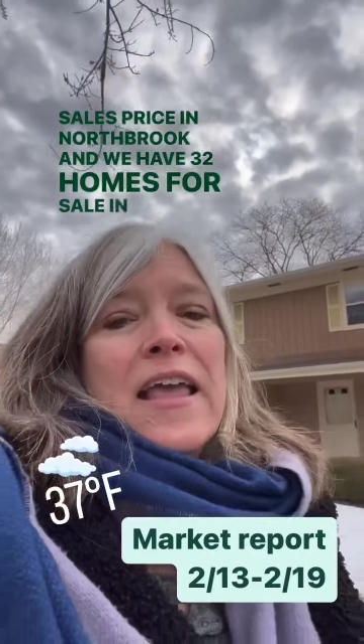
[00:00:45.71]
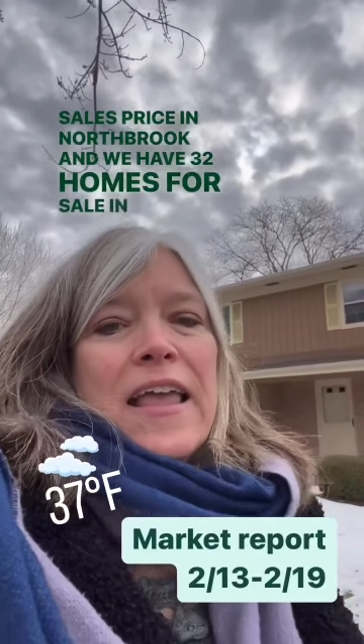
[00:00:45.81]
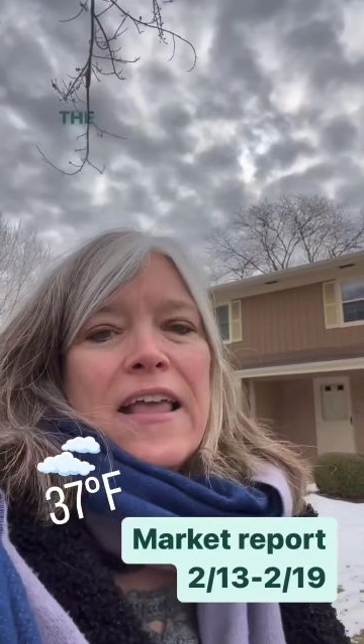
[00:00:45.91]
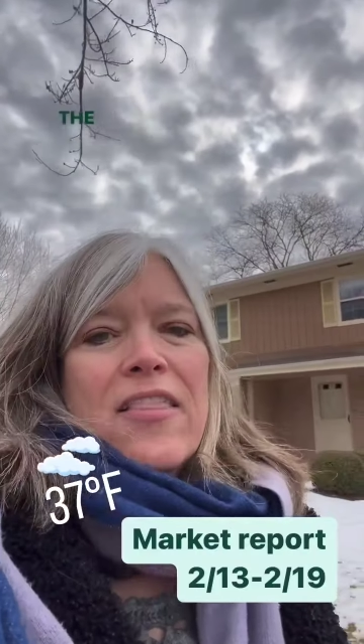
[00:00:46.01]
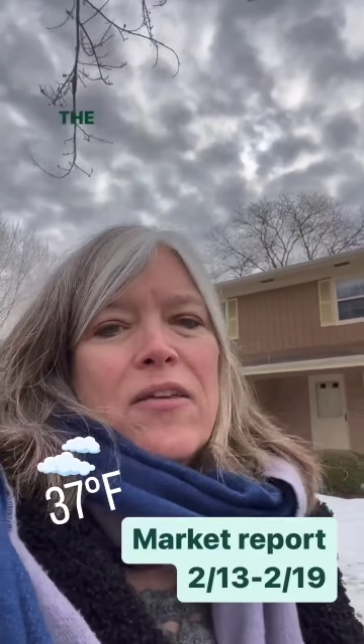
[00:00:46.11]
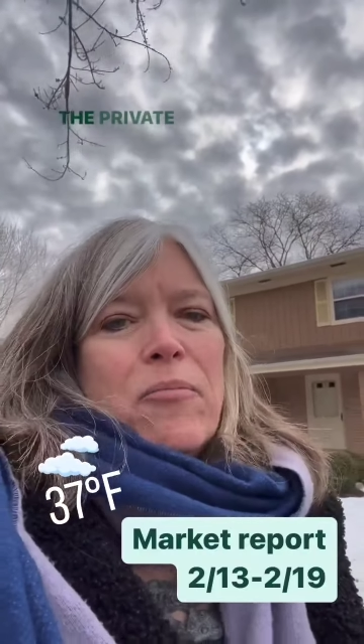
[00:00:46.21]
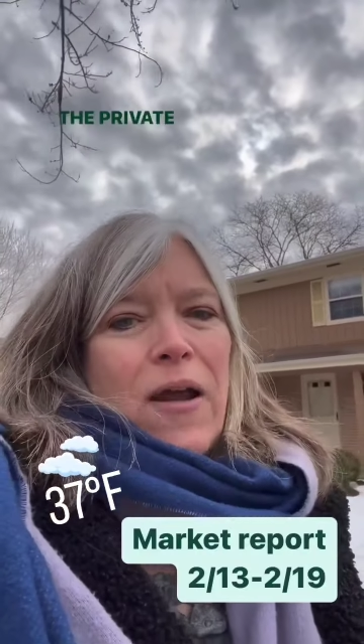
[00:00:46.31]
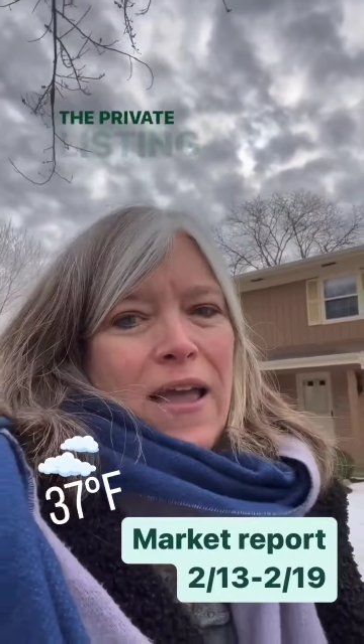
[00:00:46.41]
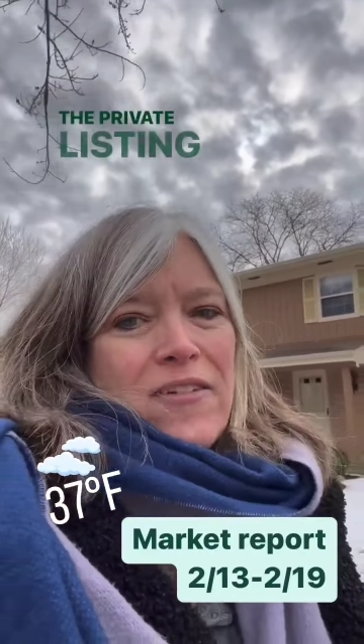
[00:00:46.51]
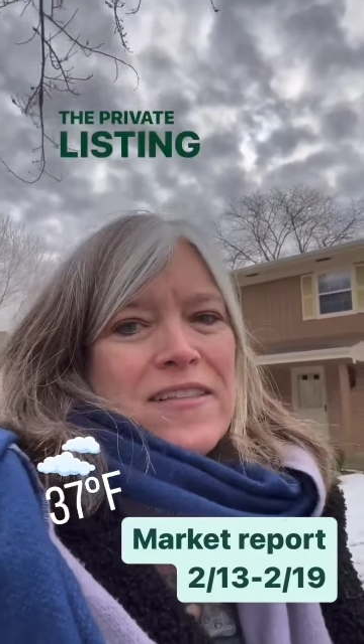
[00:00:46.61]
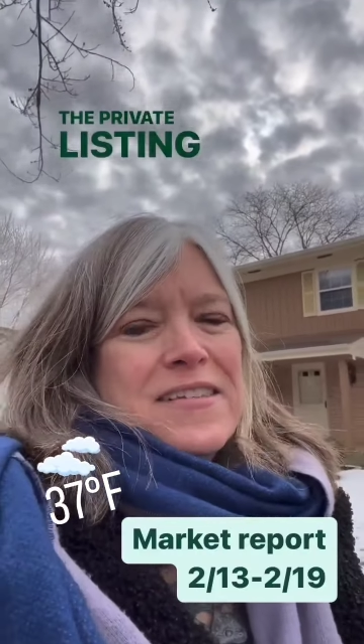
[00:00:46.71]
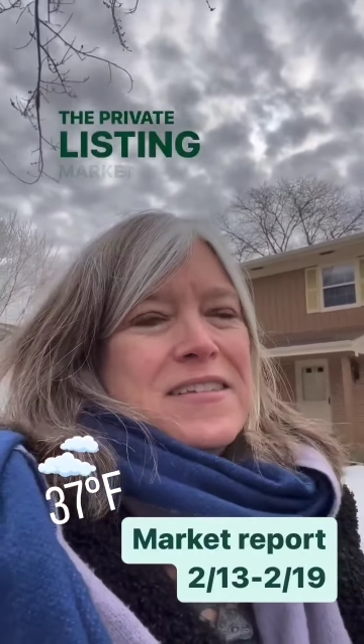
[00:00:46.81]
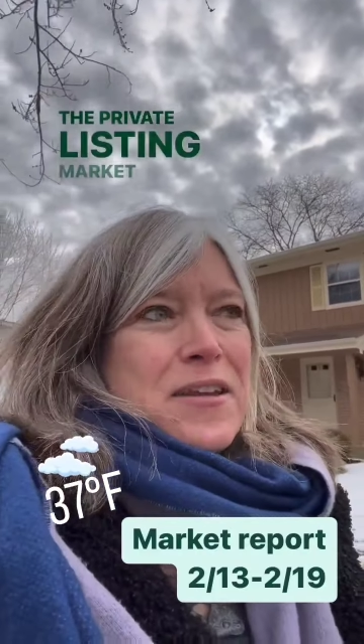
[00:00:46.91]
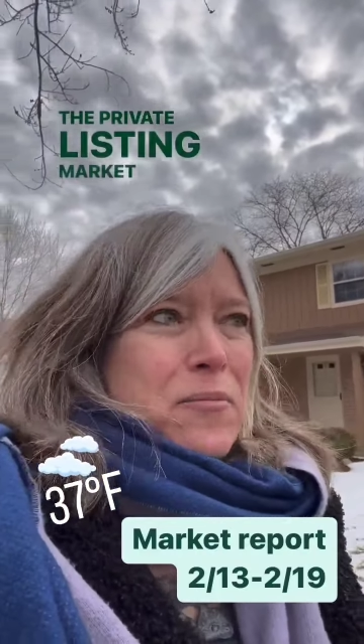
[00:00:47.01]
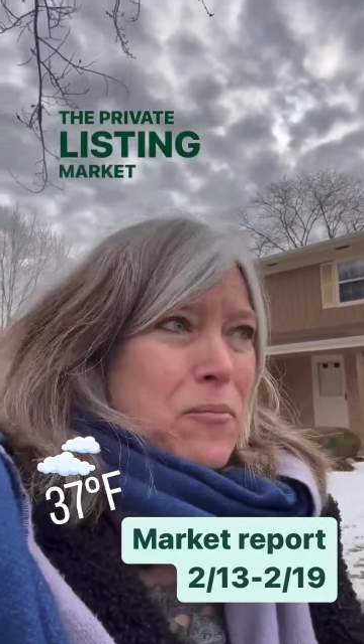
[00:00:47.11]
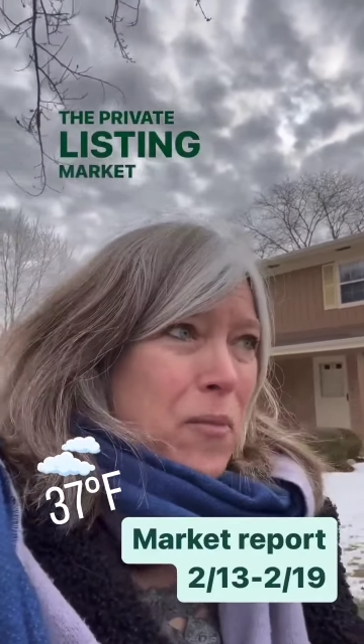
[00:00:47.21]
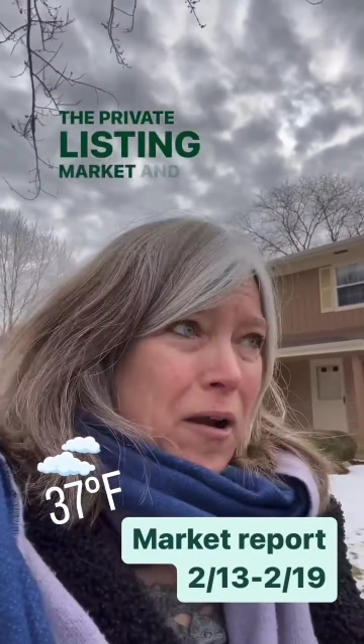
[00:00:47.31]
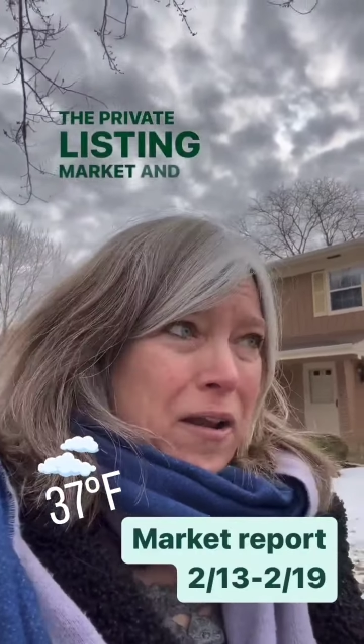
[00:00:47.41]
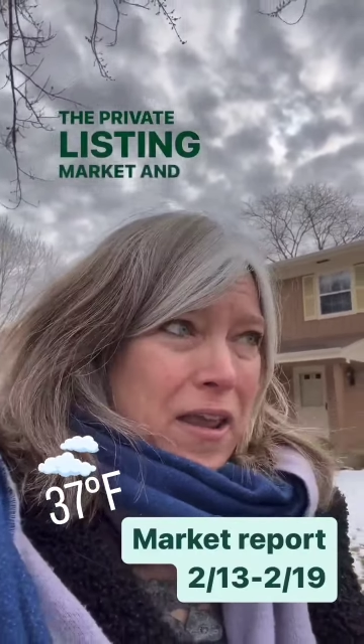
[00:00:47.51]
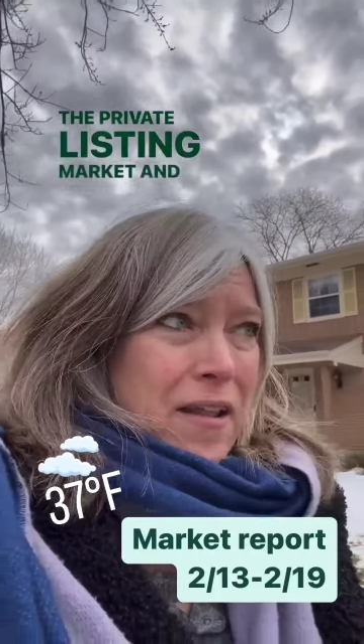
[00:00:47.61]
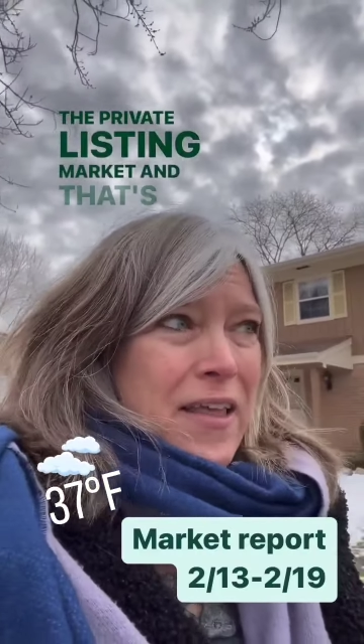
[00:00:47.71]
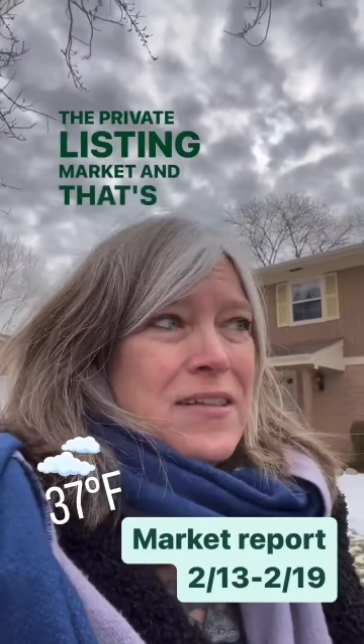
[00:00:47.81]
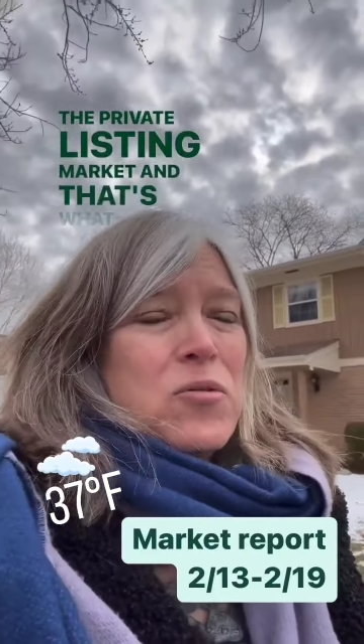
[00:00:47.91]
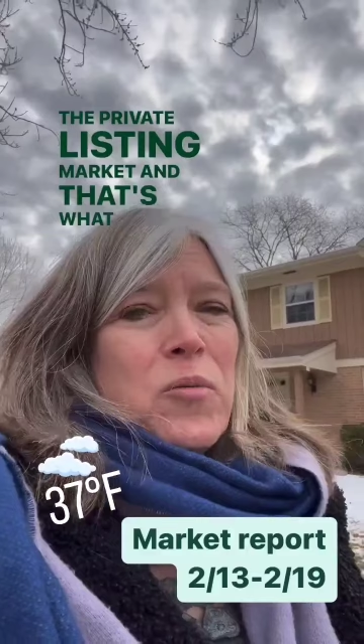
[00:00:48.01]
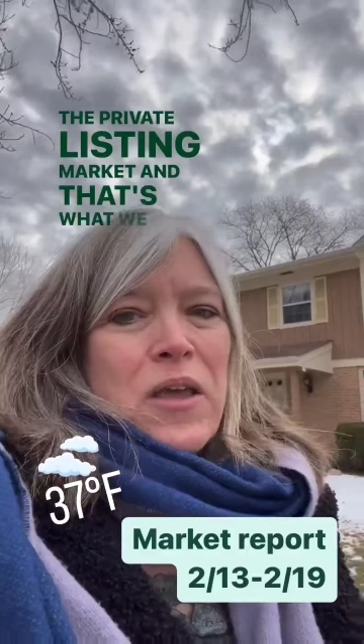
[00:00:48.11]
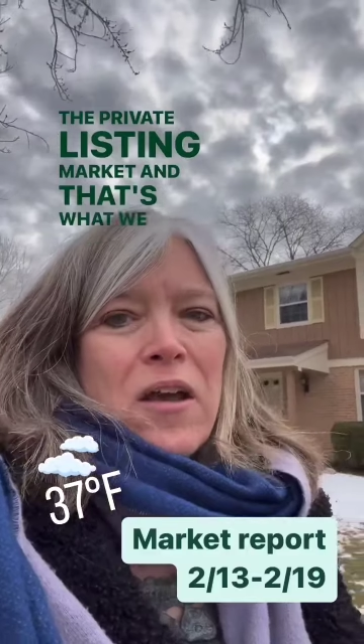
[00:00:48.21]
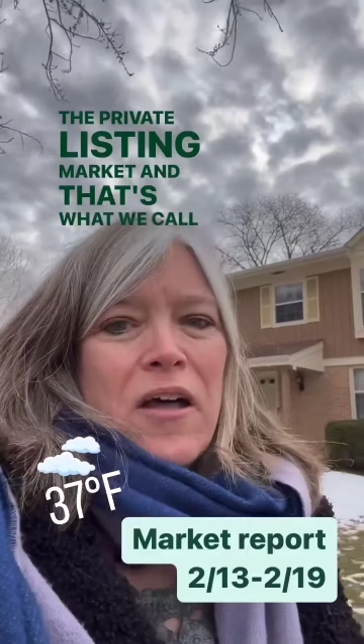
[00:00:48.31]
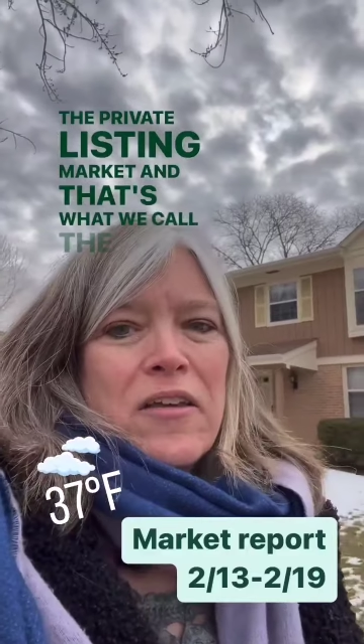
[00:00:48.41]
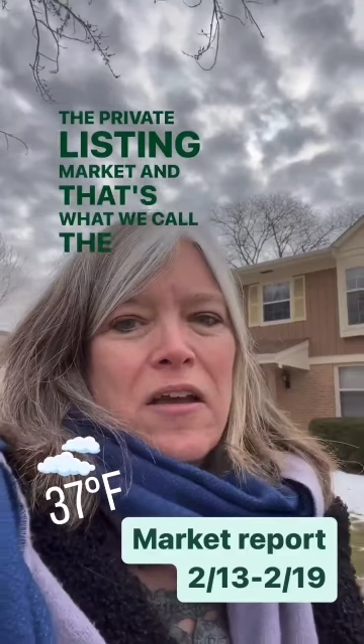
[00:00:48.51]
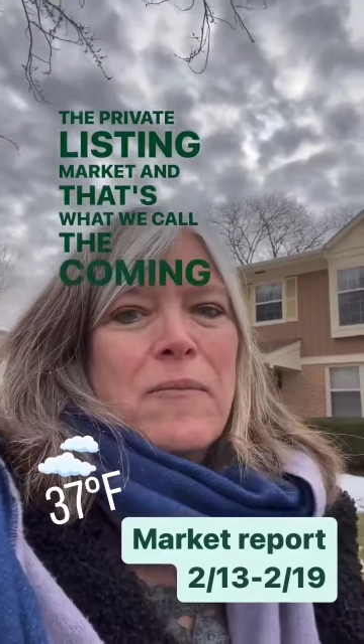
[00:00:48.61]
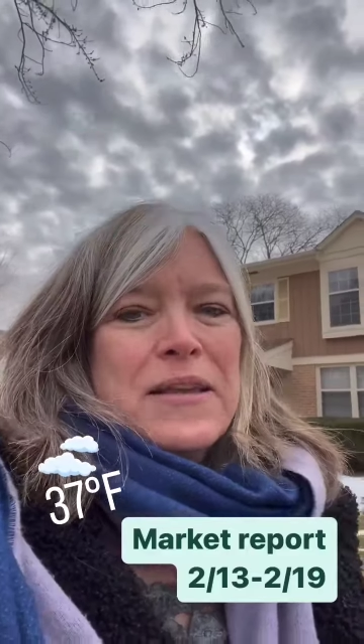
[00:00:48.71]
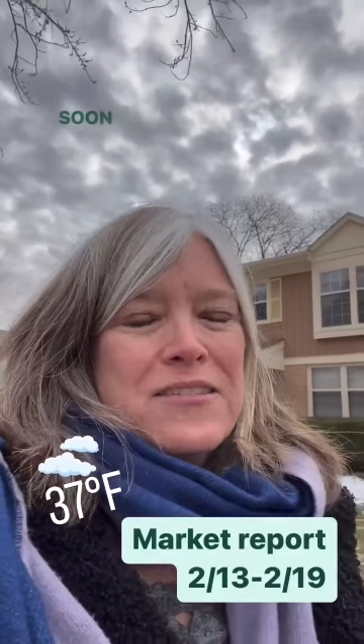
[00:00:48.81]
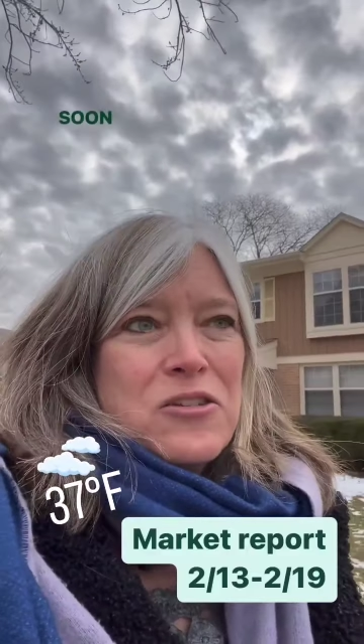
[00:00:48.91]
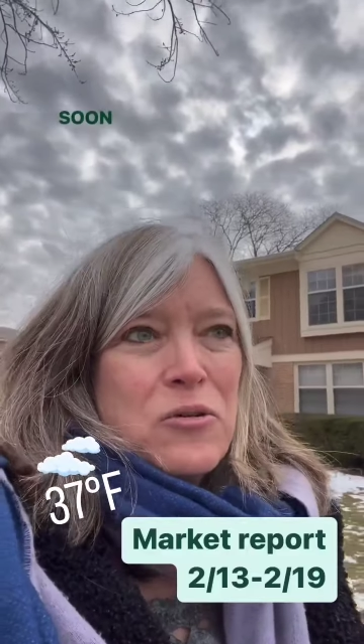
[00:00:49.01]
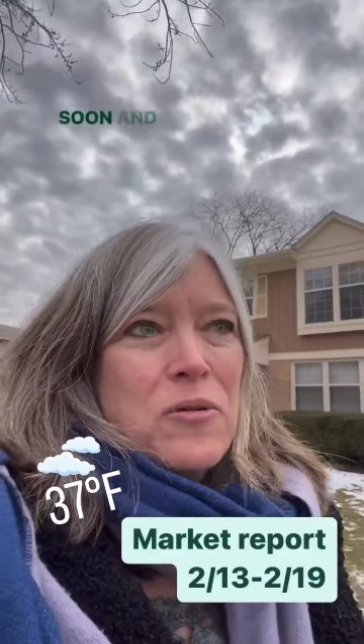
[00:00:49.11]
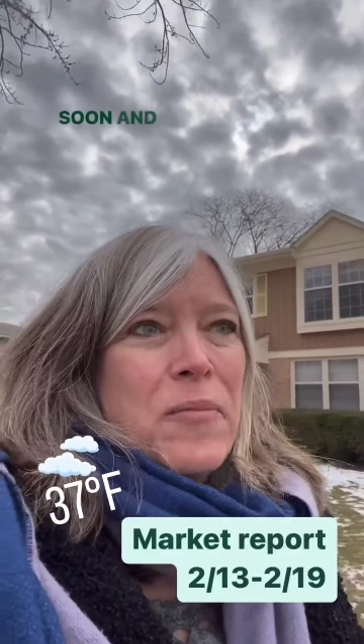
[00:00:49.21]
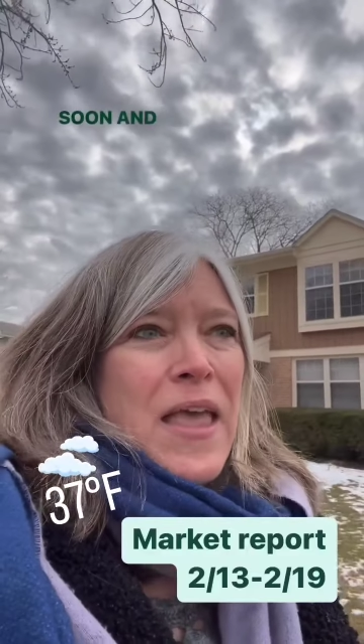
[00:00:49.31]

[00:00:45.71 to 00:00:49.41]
in the private listing market. And that's what we call the coming soon.